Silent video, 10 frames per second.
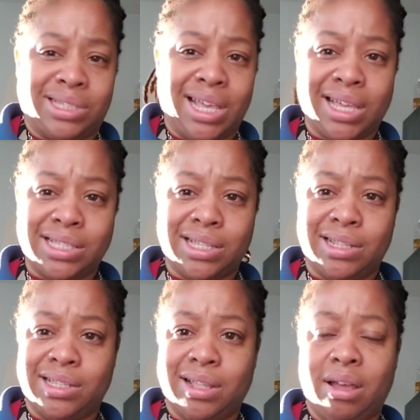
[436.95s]
ticks and
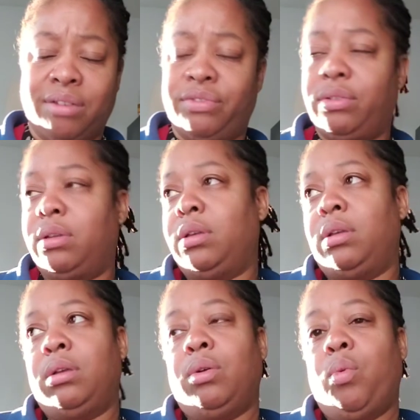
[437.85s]
stuff
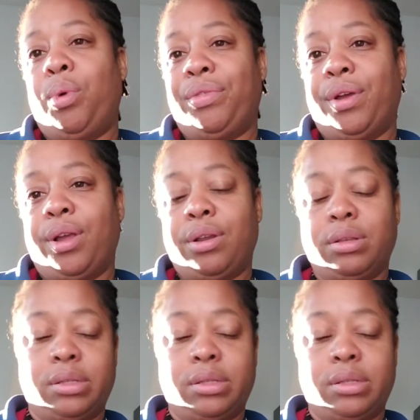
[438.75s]
with her.